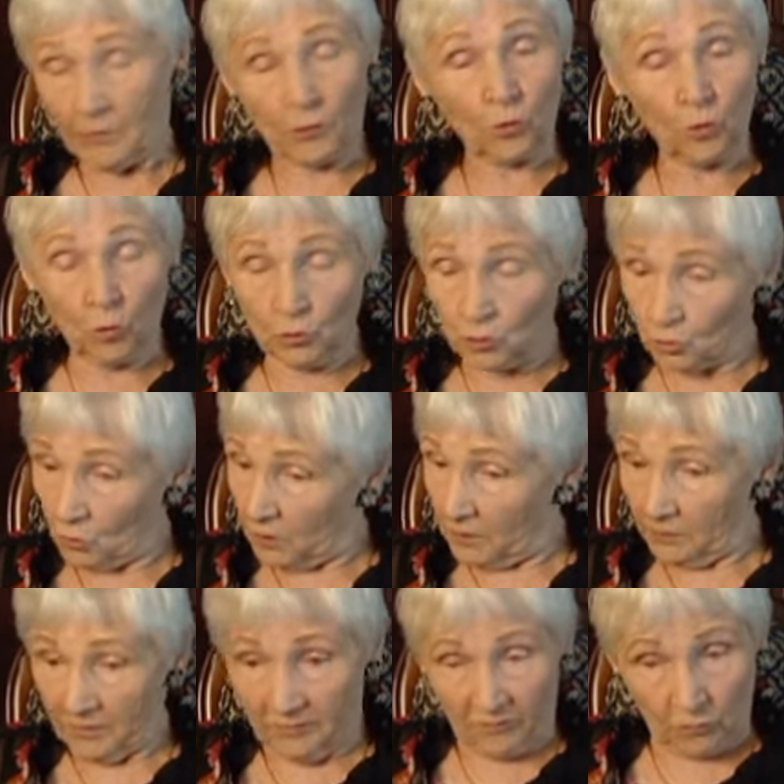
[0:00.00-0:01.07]
Who's going
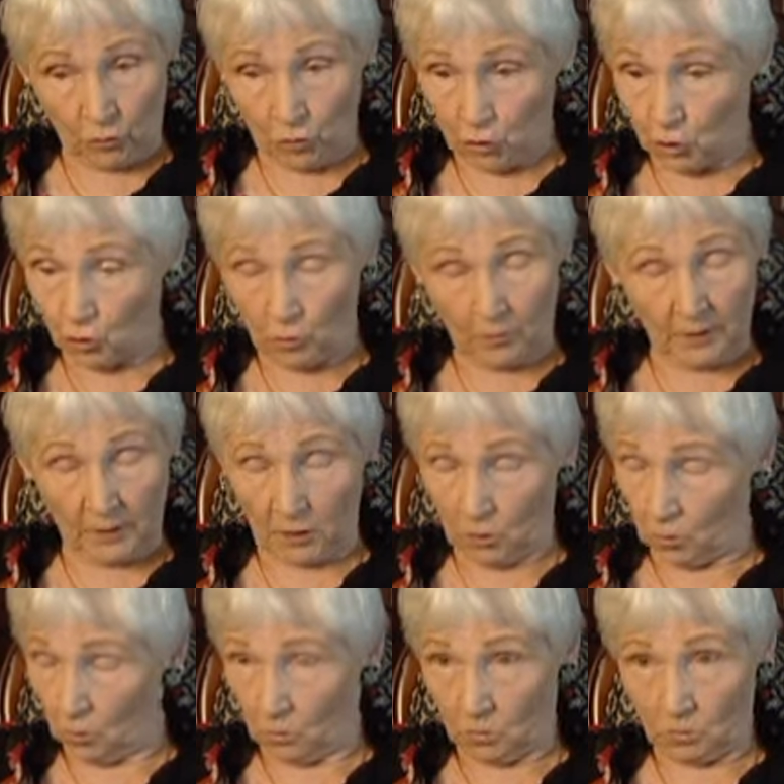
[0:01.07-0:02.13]
to be first? Nobody
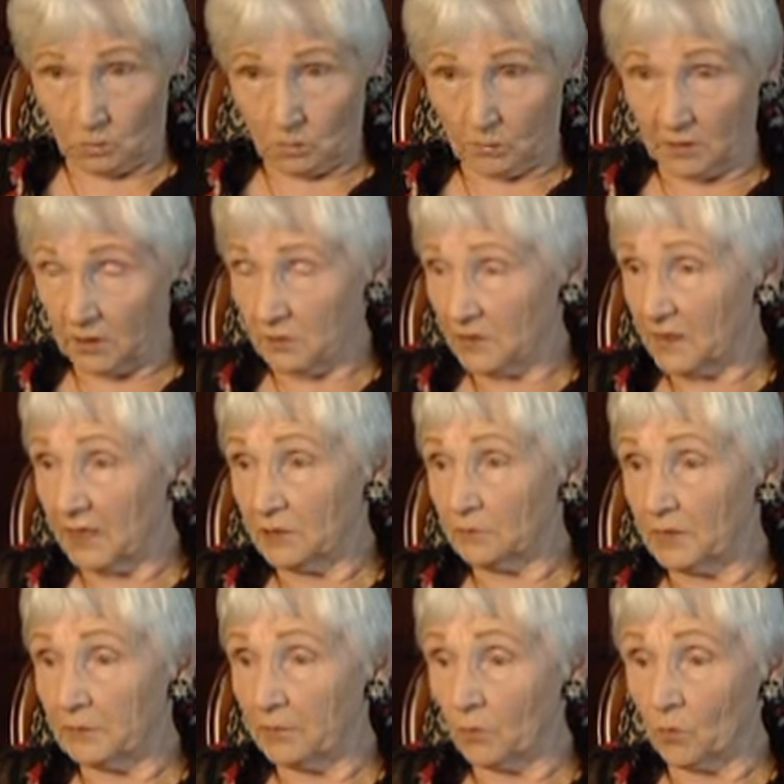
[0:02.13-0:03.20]
knew. The
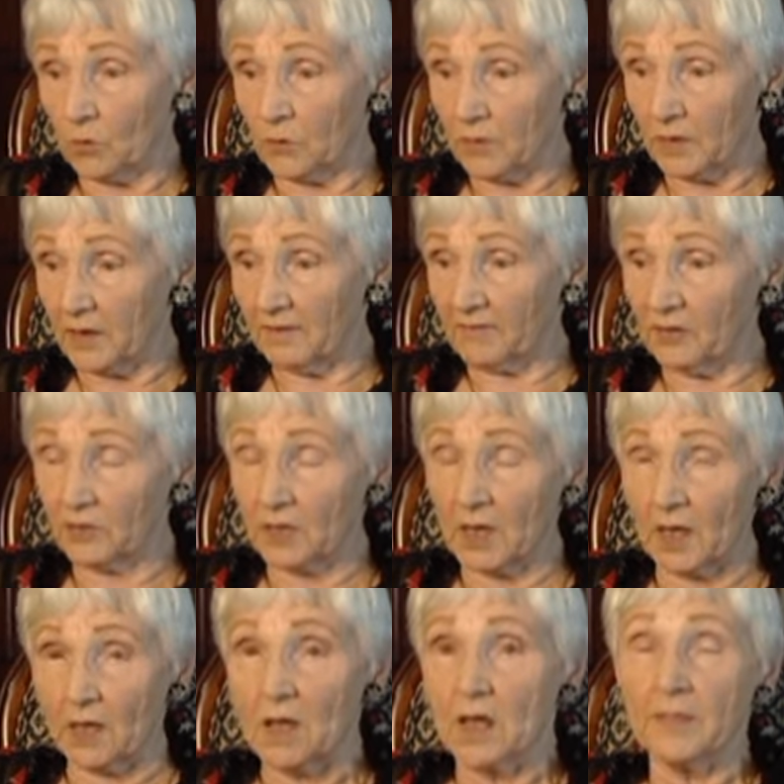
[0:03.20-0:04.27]
dead people were there every
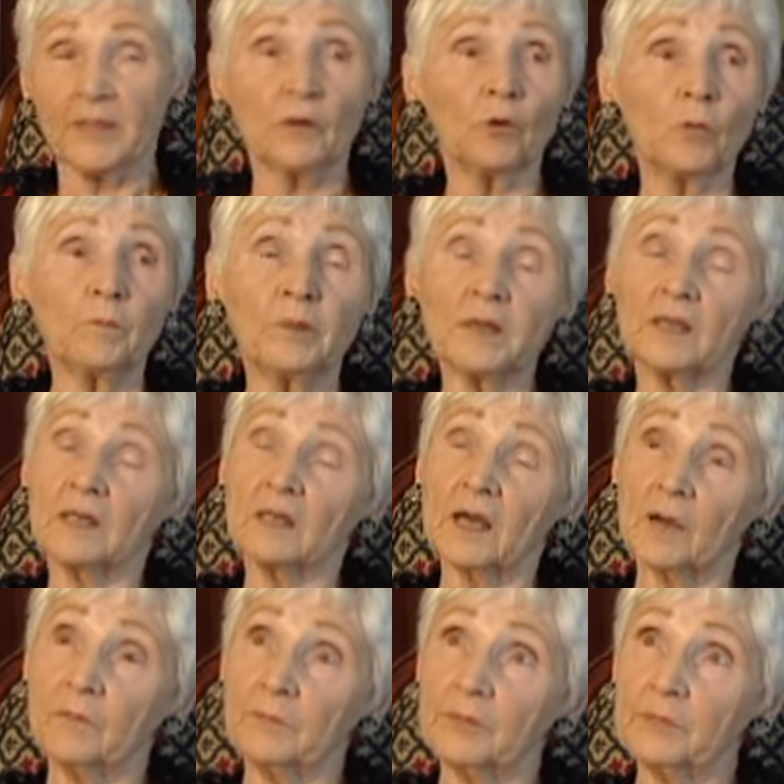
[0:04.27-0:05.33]
day. They were picking
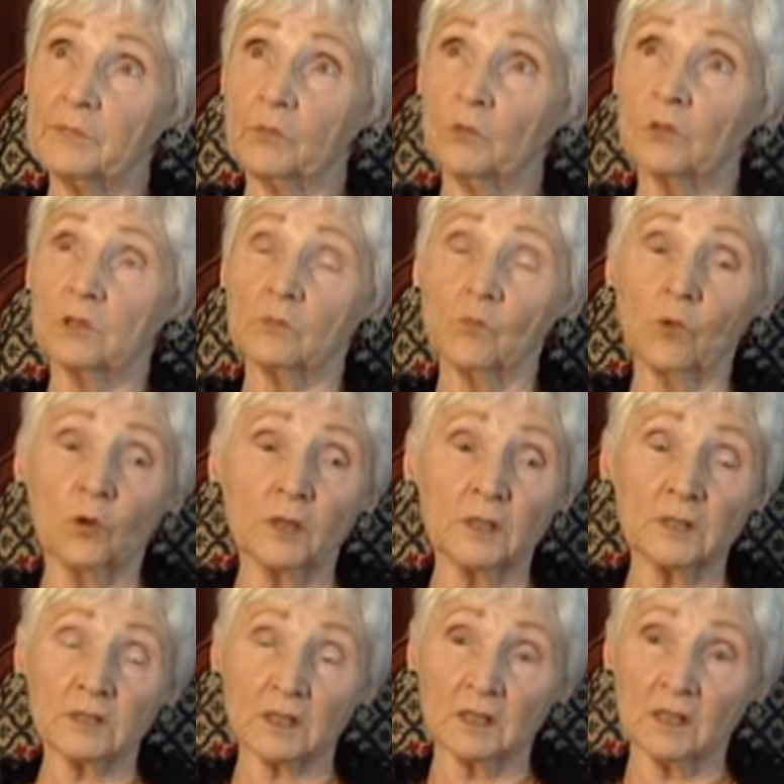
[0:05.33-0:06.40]
up people in the
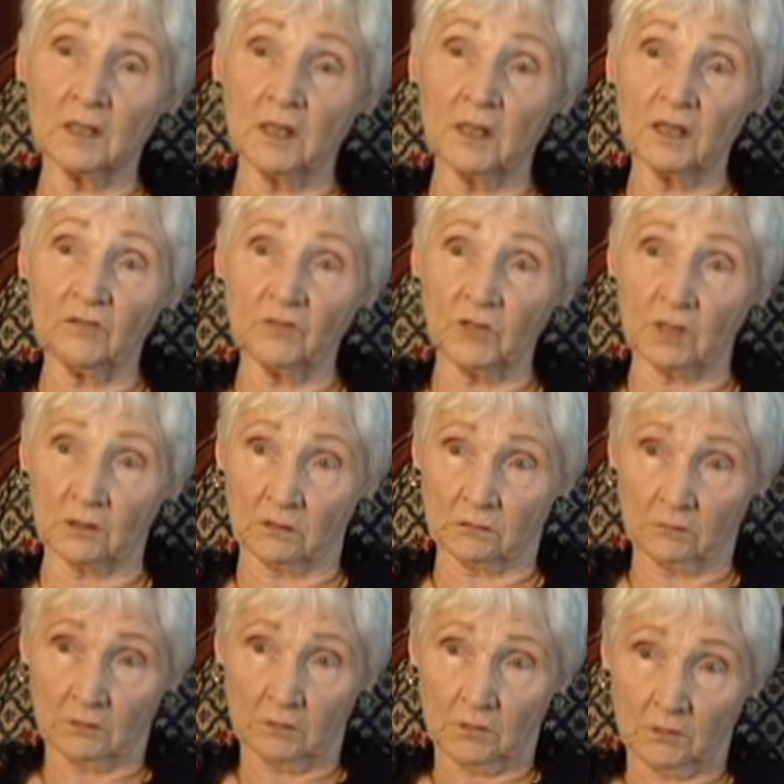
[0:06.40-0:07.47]
mornings and in the evening.
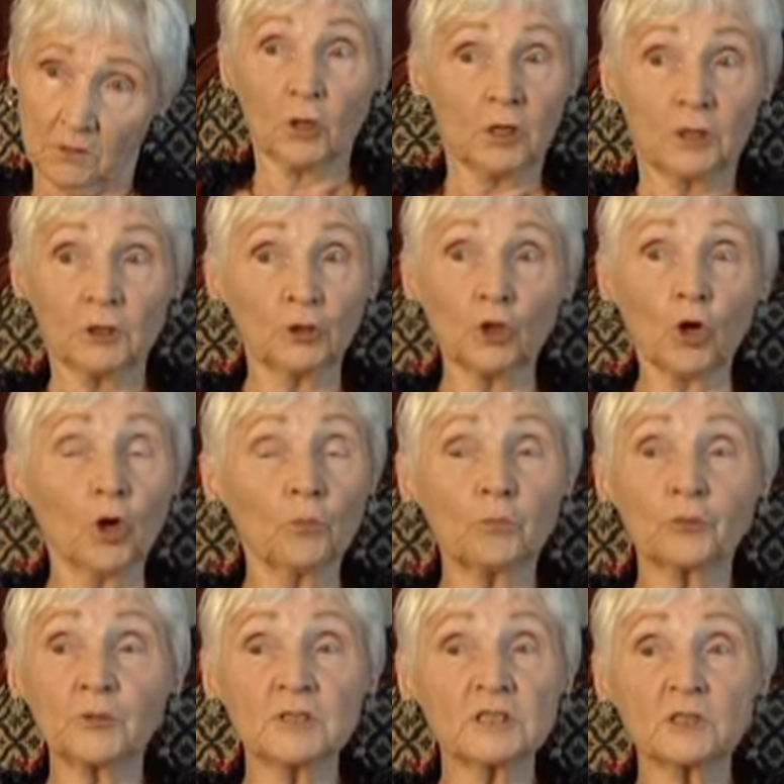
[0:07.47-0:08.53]
No
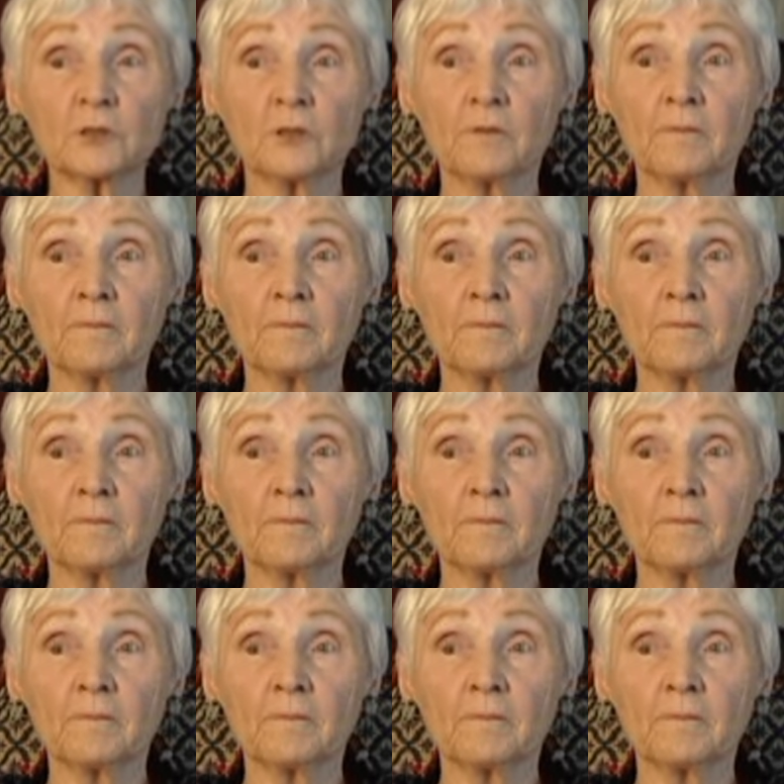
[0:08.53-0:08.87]
priest.